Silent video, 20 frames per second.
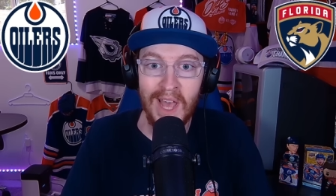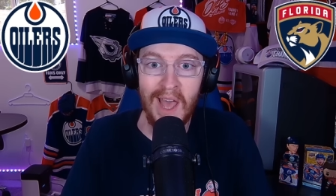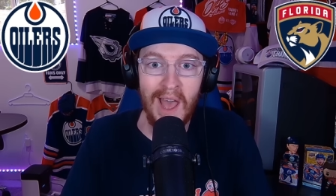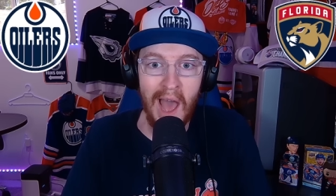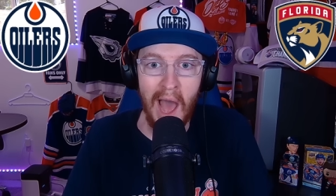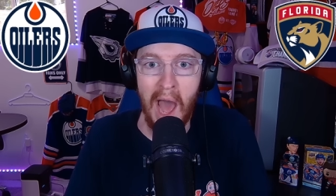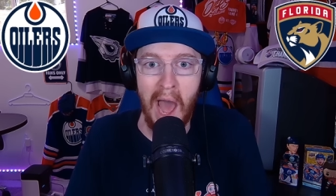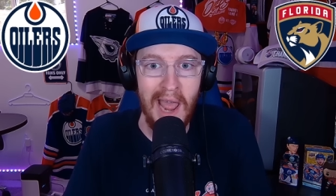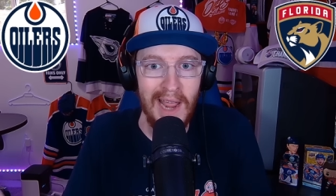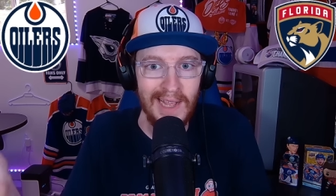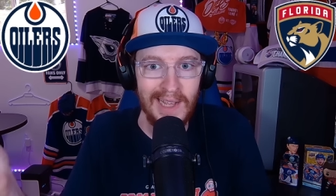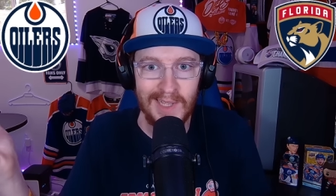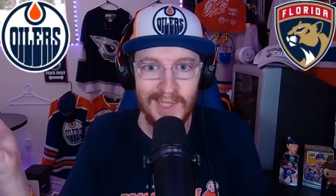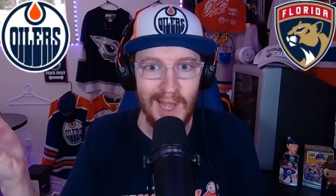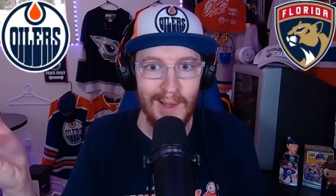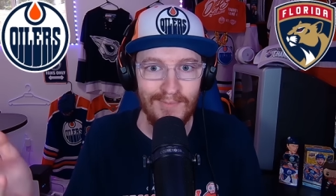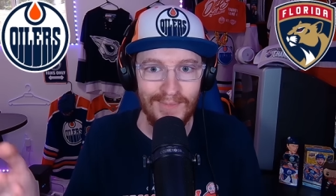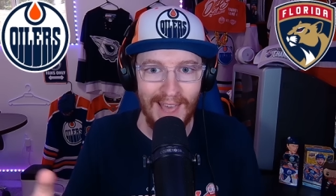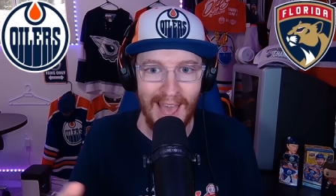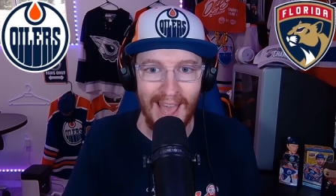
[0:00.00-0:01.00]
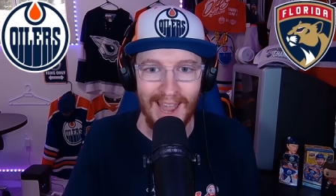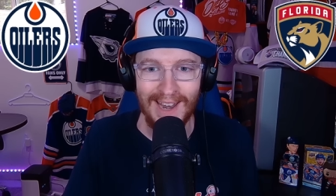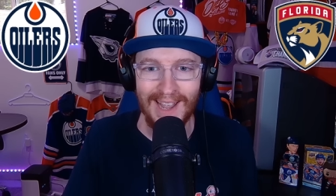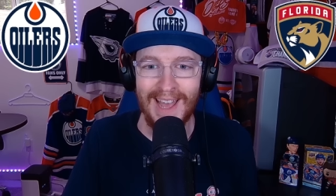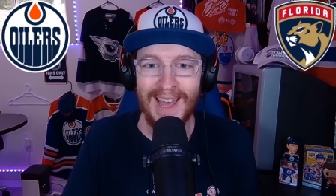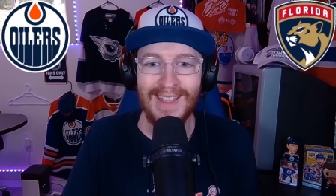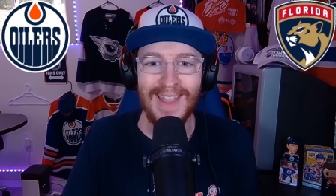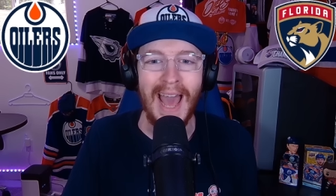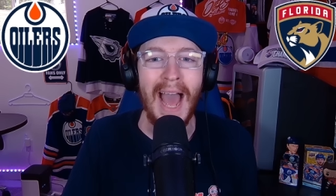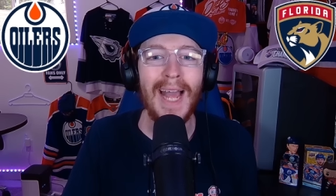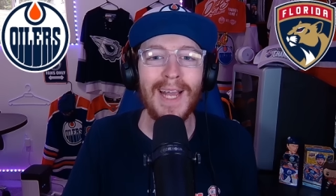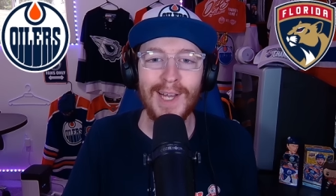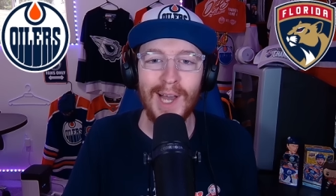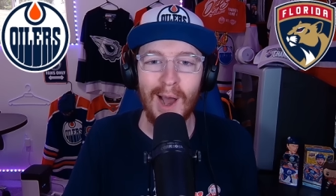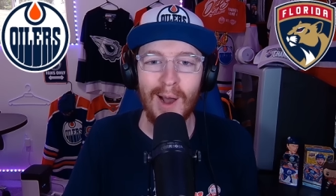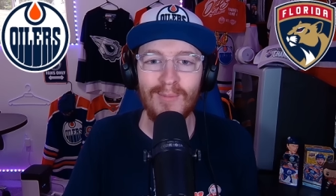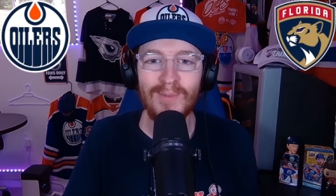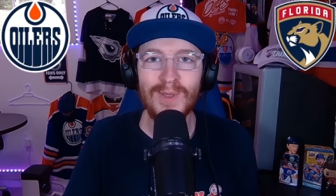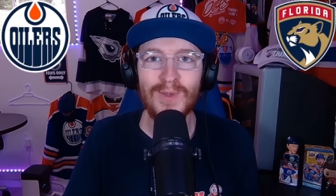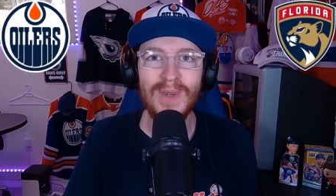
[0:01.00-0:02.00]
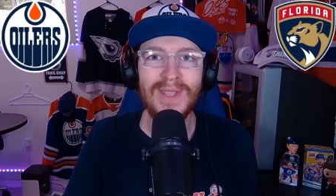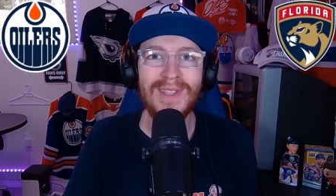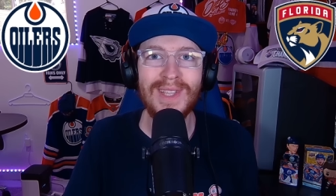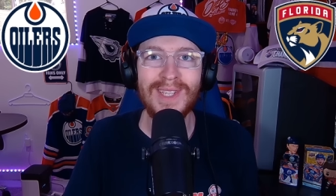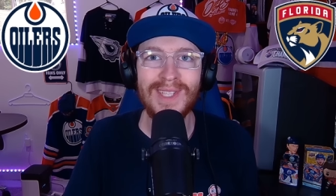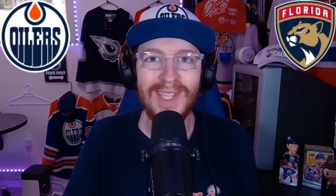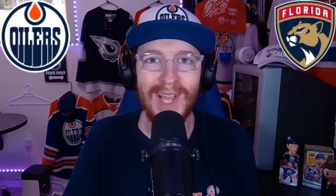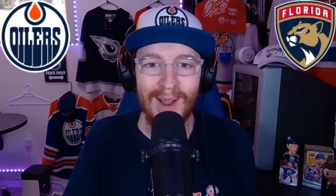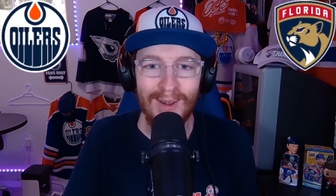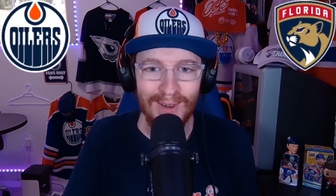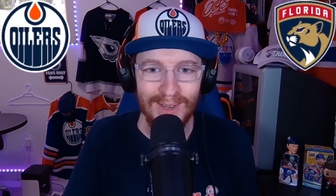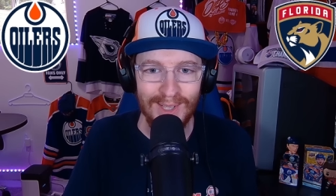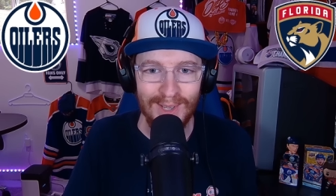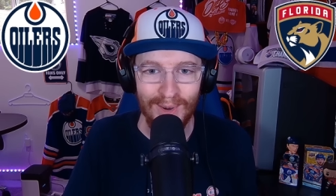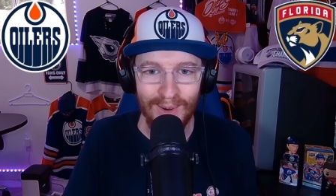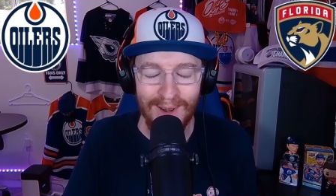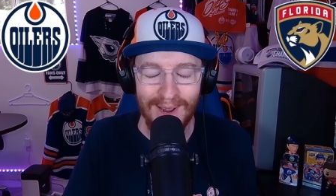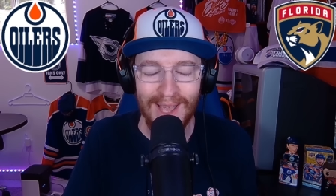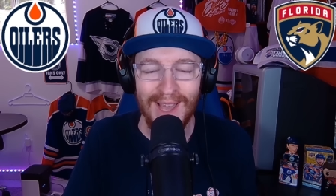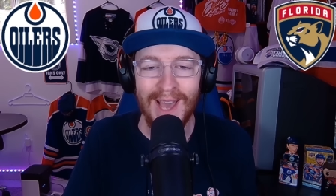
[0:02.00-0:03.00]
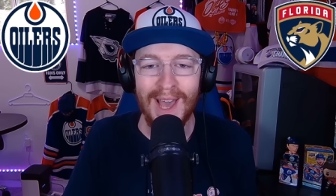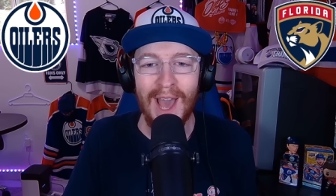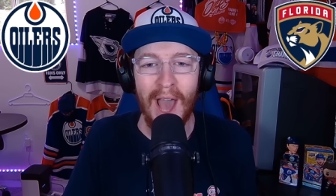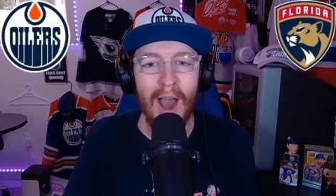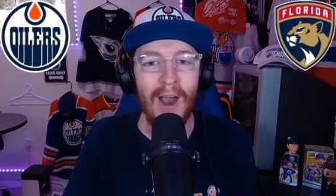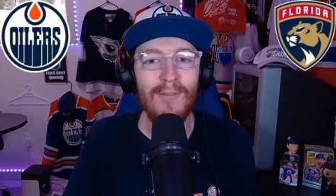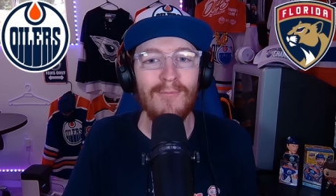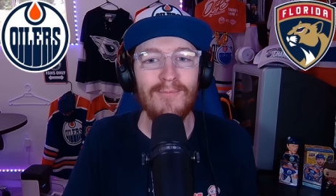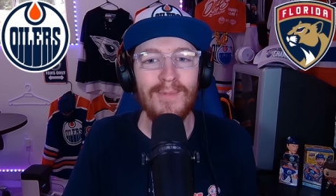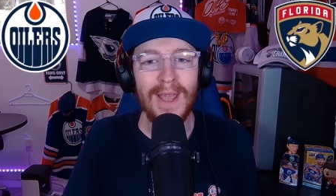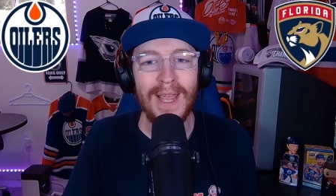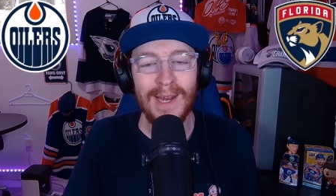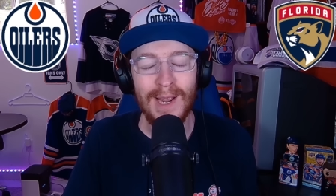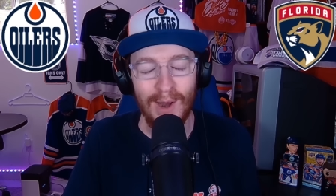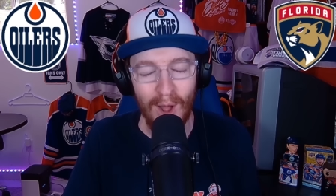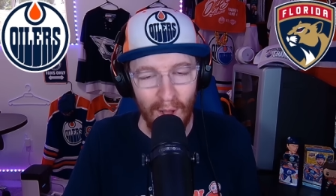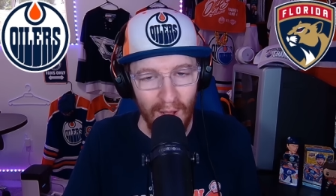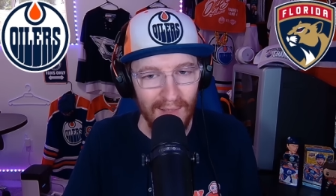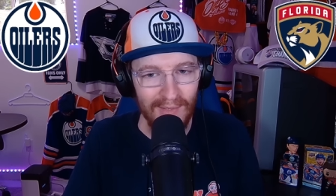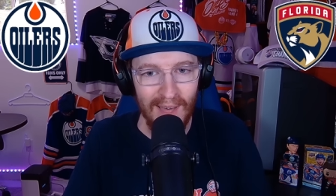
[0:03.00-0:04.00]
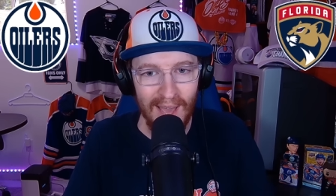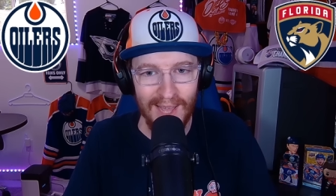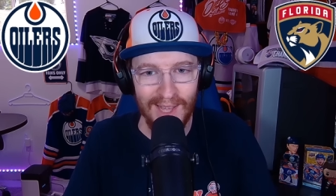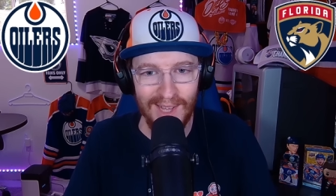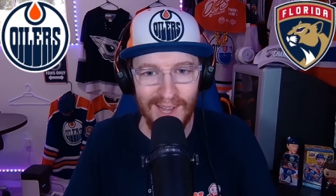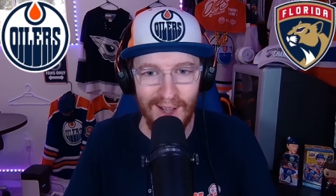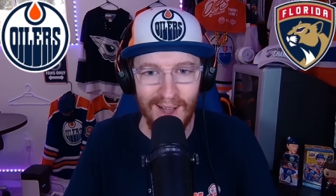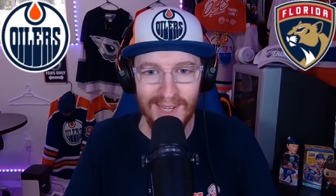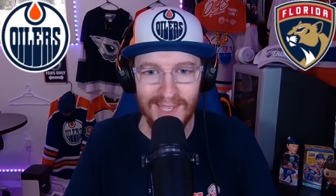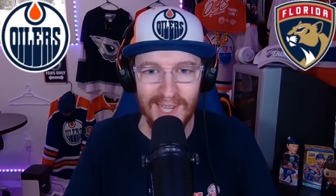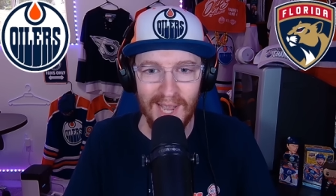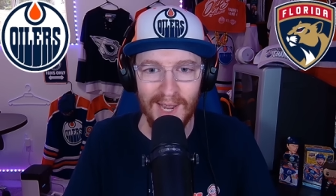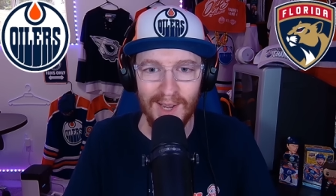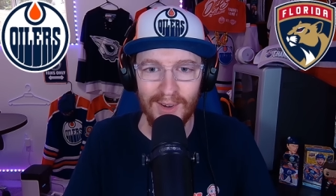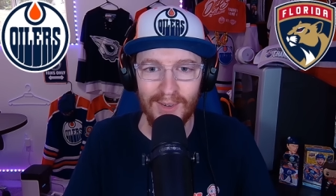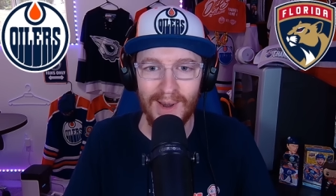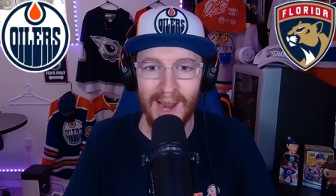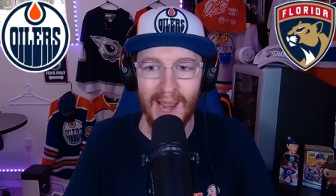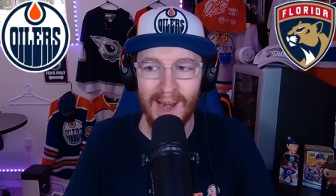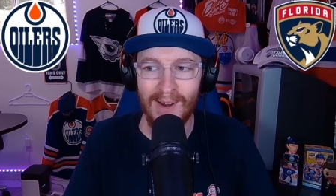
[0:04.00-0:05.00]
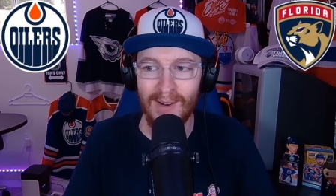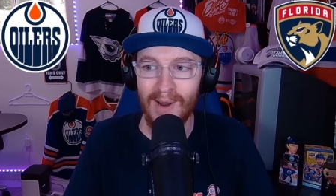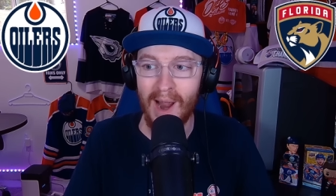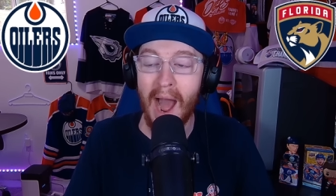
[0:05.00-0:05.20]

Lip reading: I accept that. That comes with the territory of being an online content creator.